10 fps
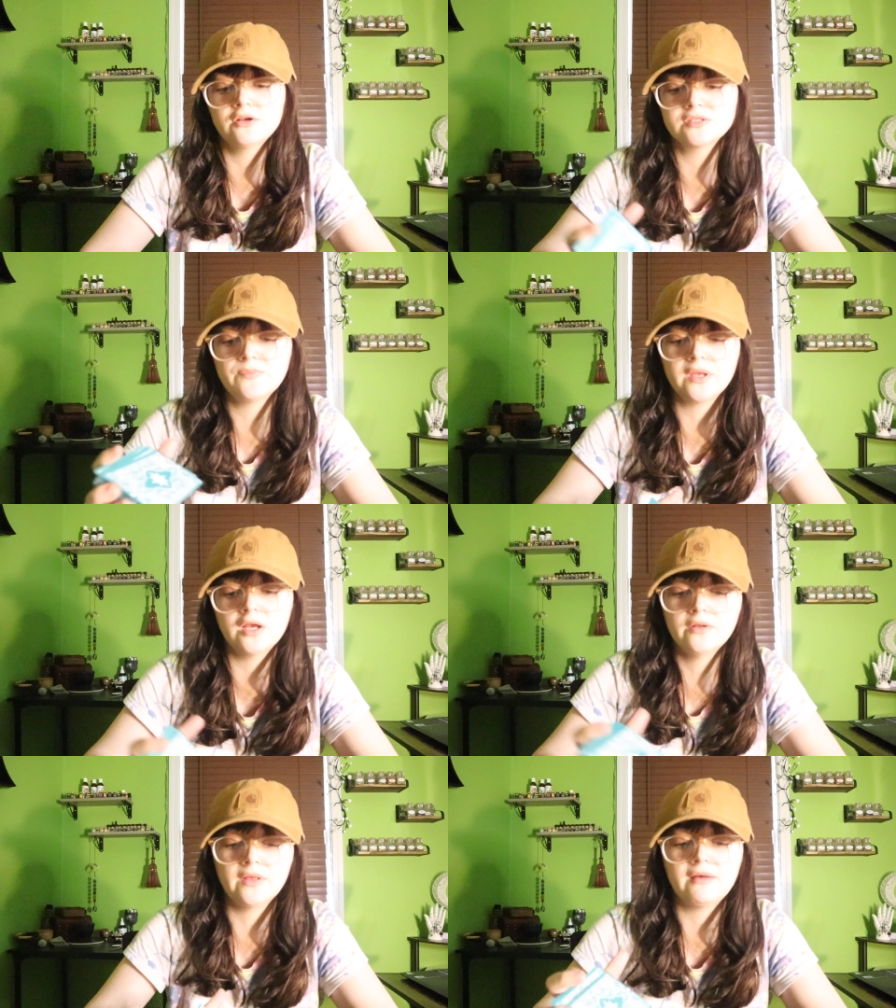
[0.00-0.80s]
There's something
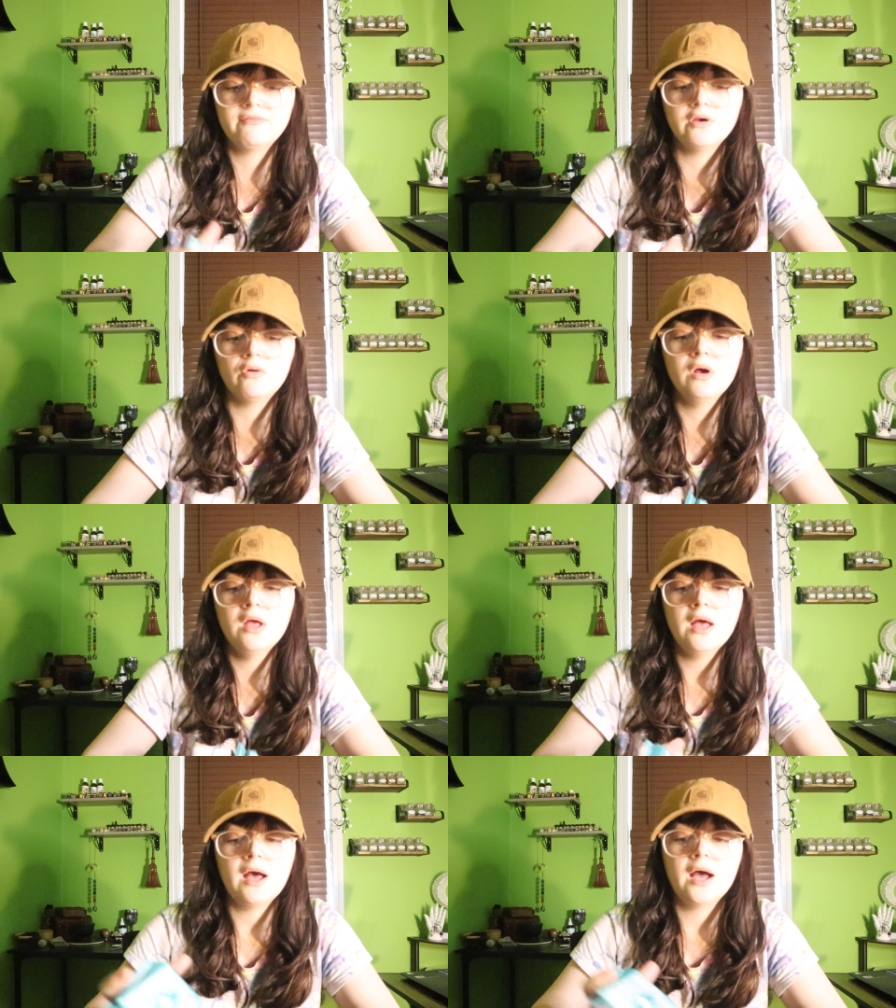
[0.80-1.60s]
here that I feel
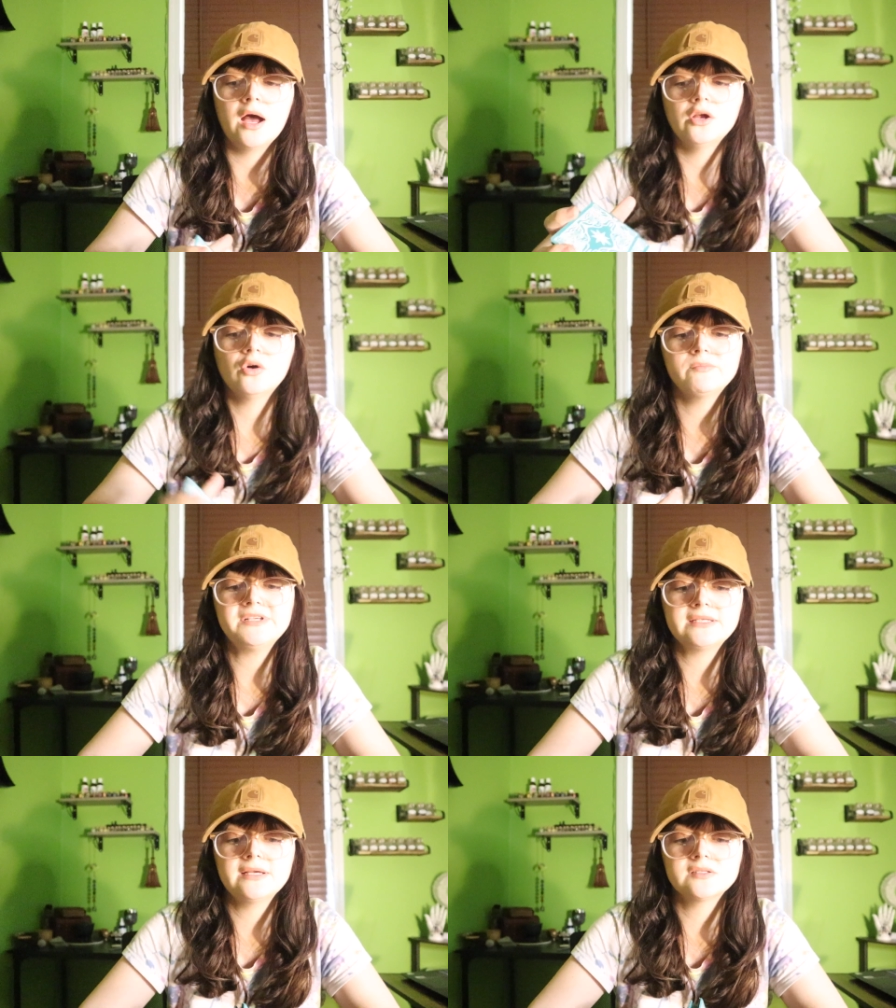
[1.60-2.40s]
uh, you're going to be
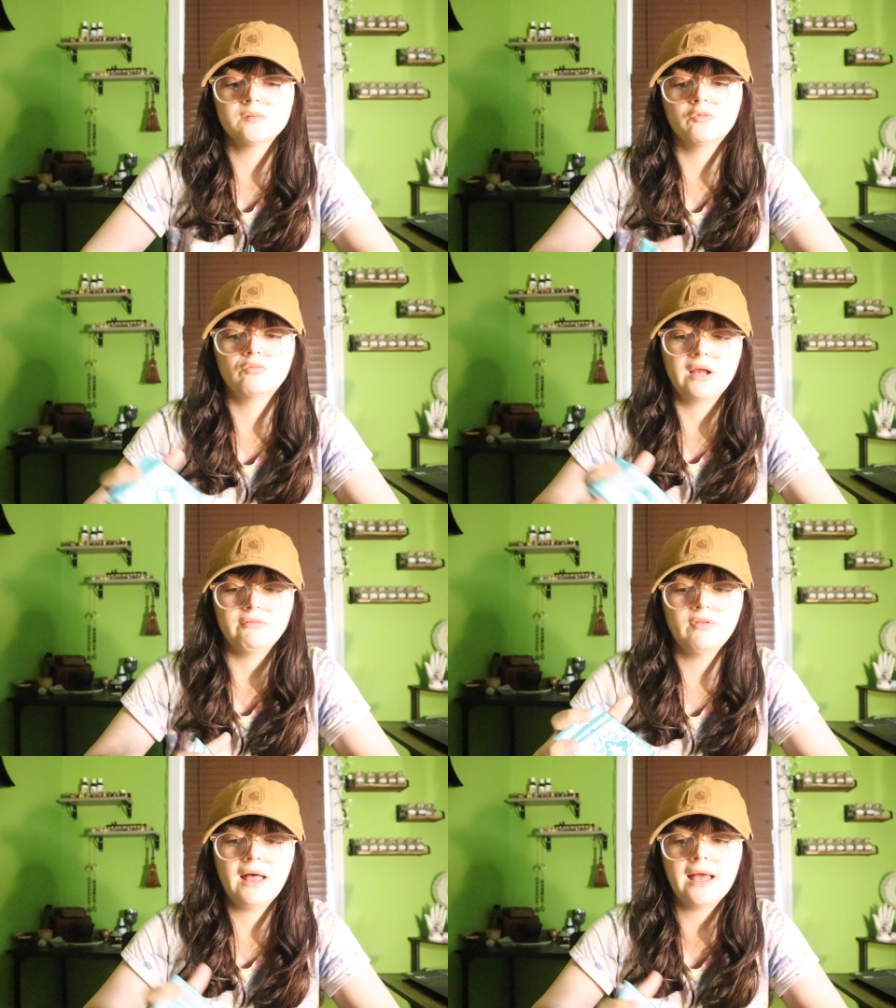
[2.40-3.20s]
seeing some red
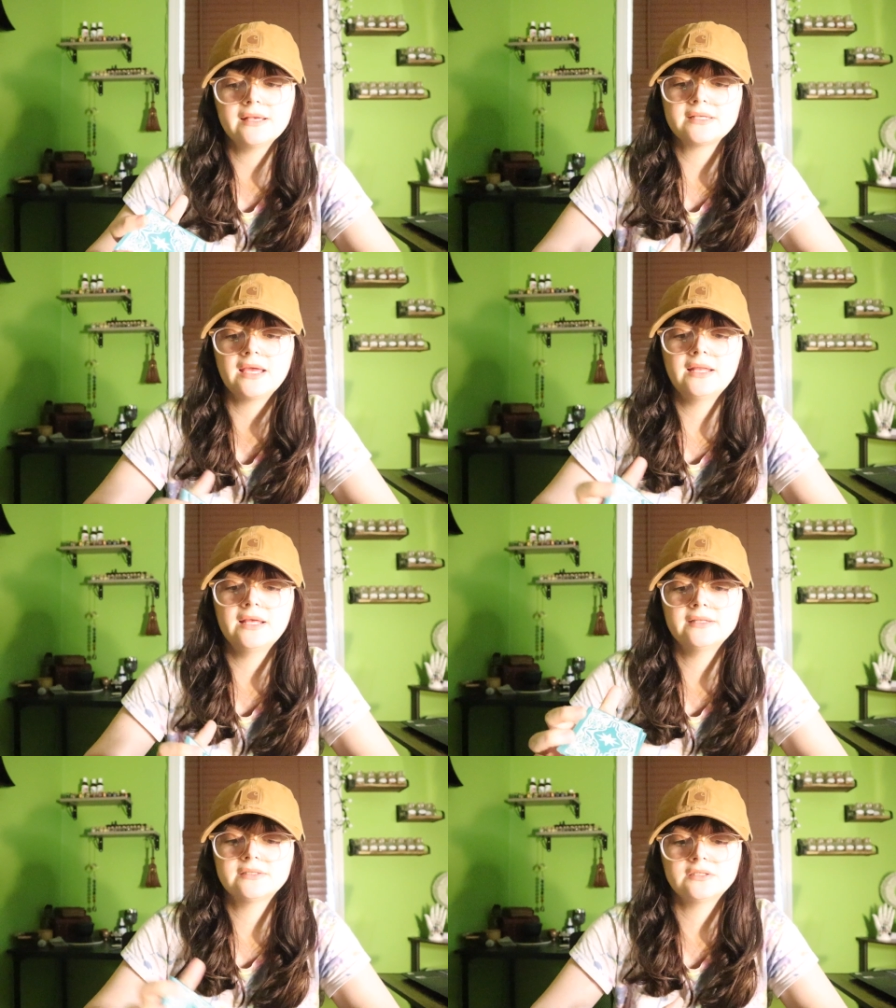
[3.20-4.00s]
flags and
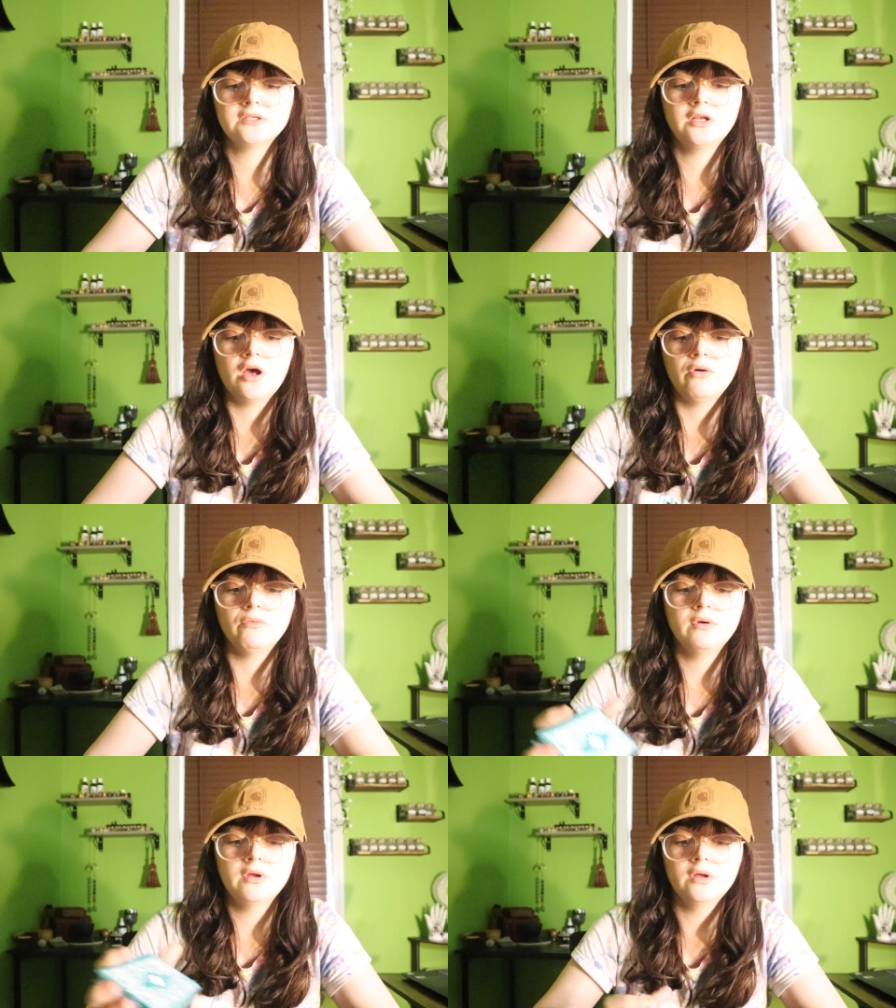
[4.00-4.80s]
it's, you know,
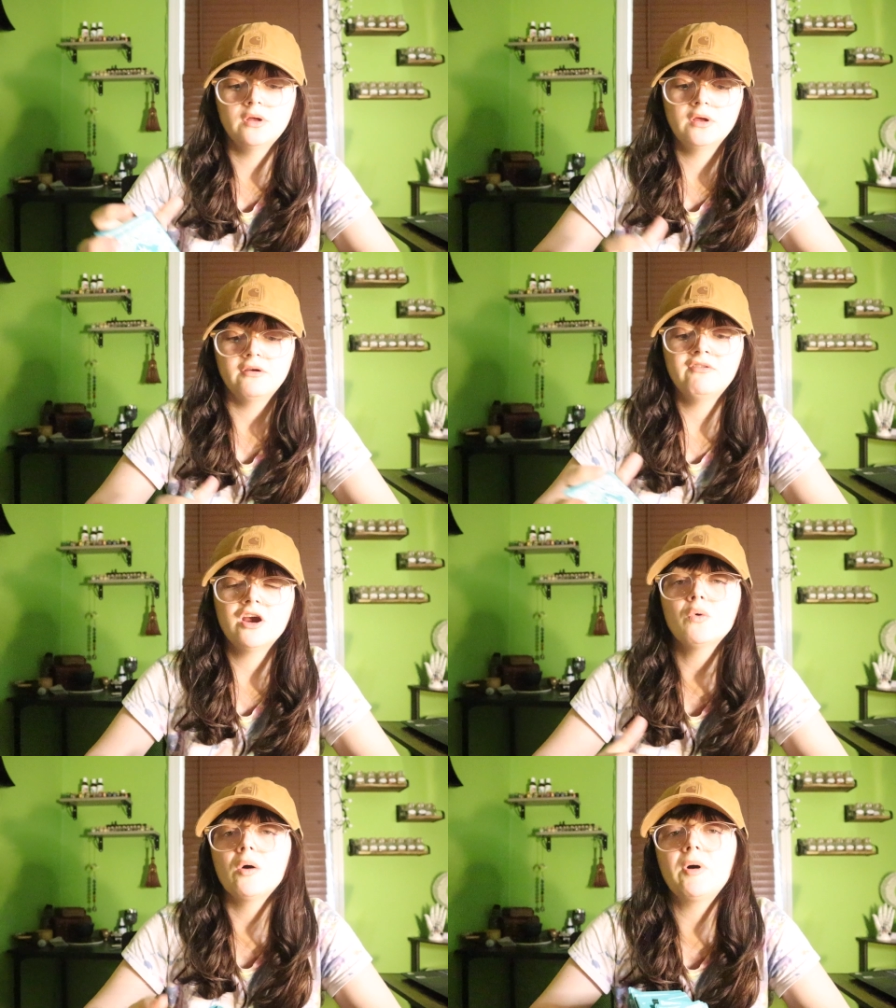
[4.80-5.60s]

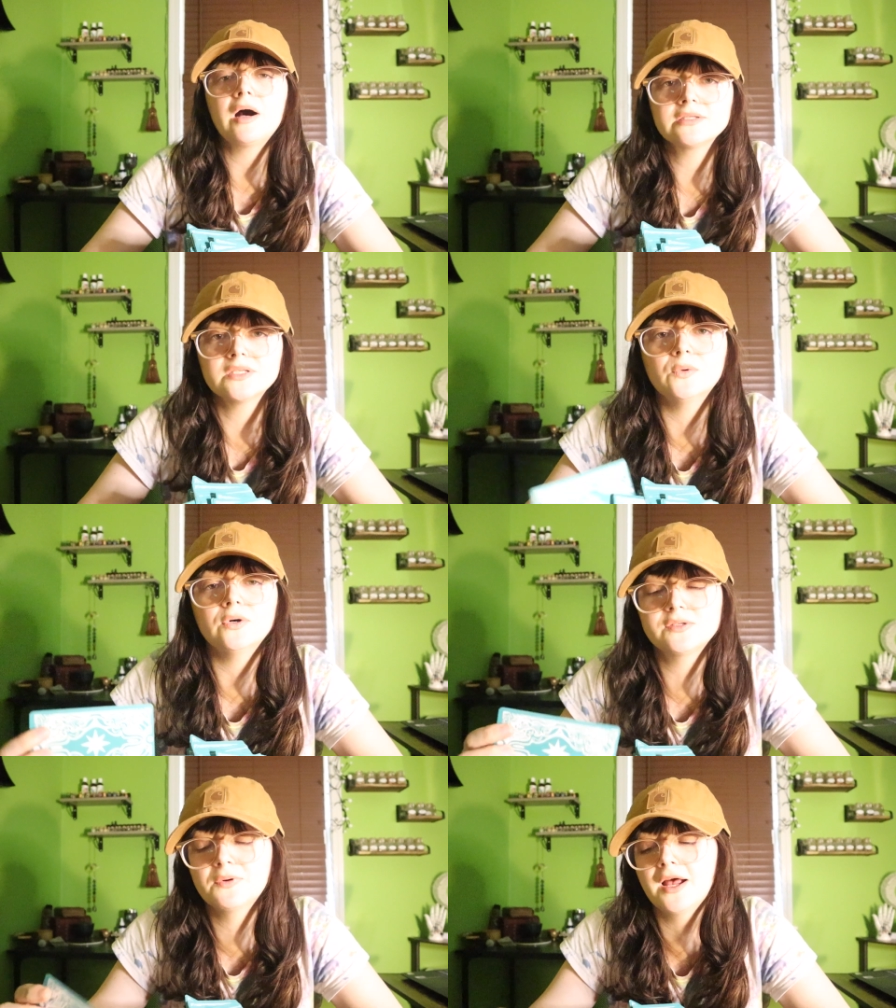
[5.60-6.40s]
very well possible
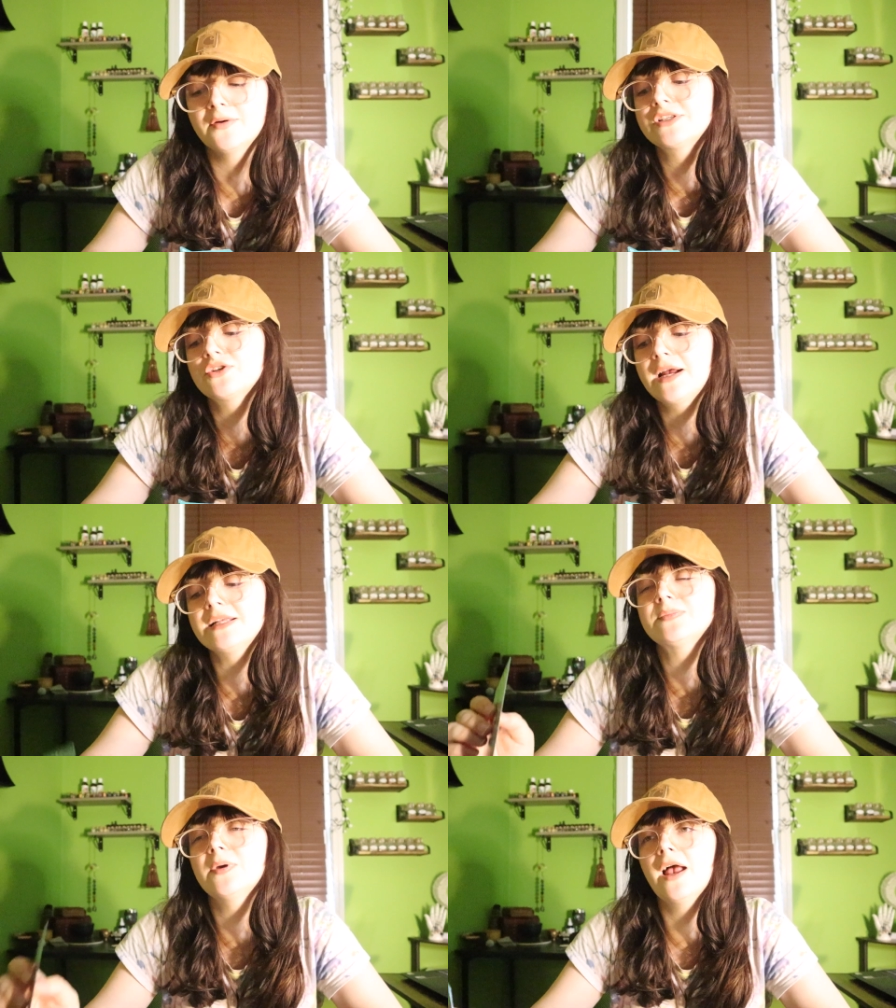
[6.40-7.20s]
is what I was trying
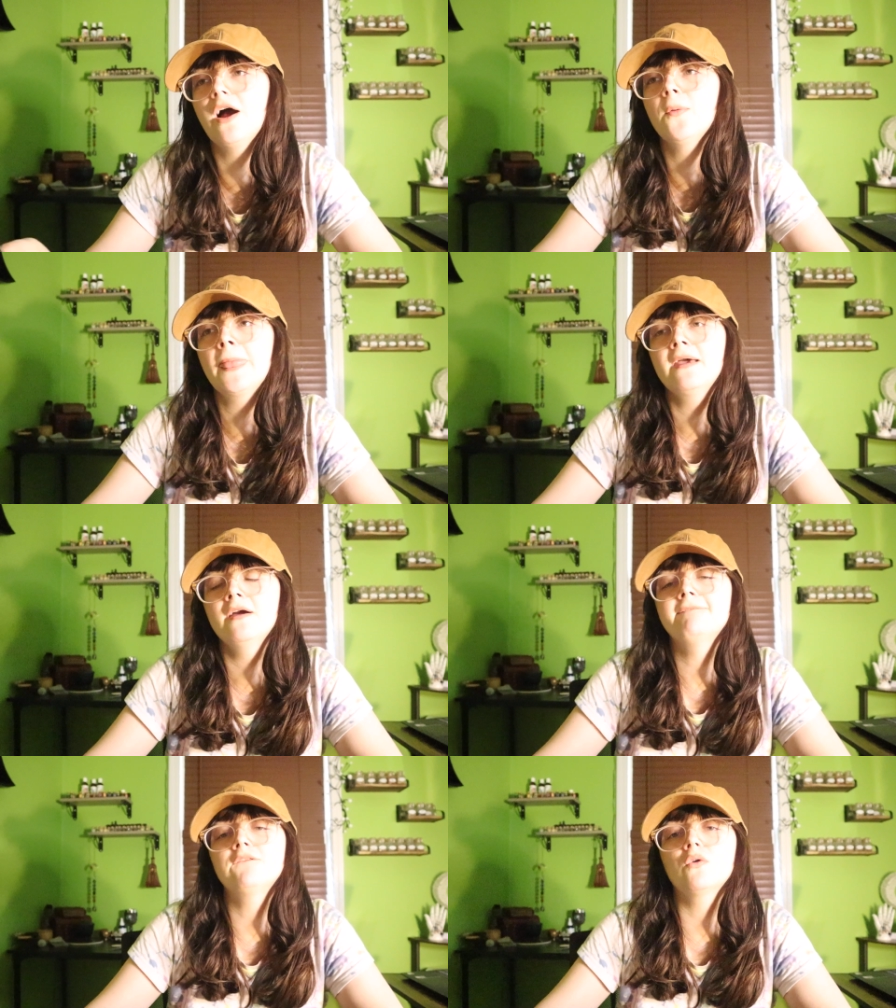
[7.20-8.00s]
to spit out
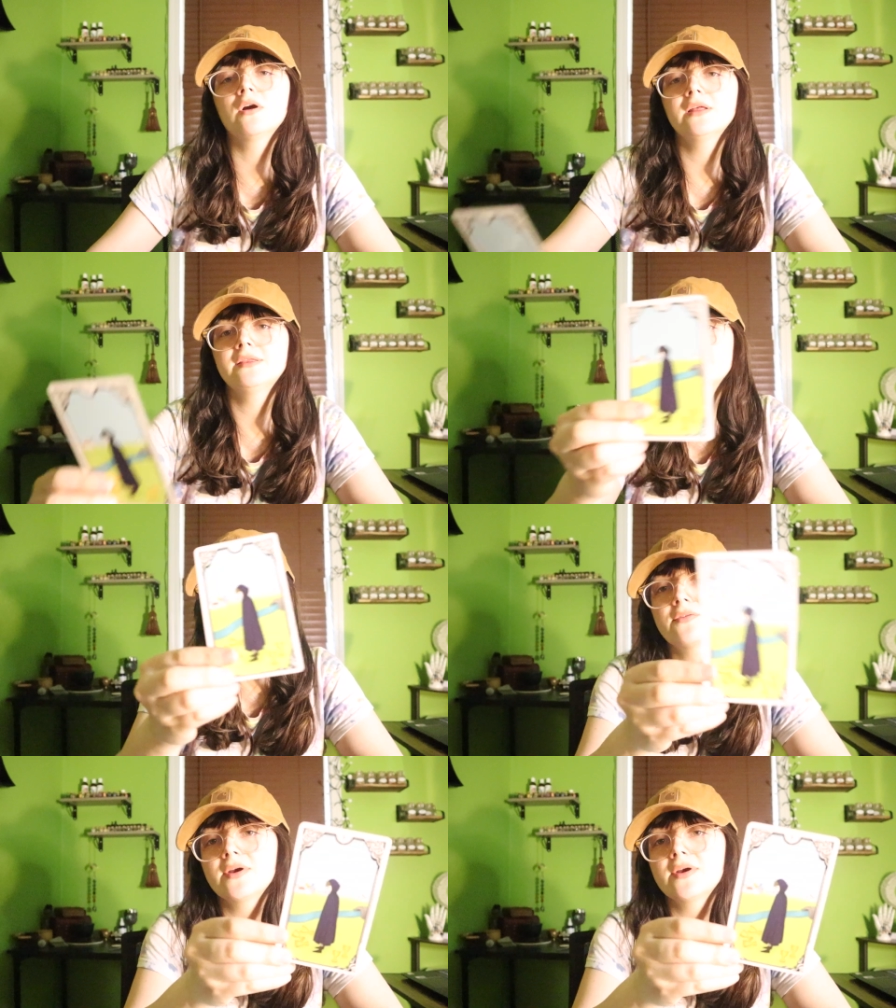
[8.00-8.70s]
for this to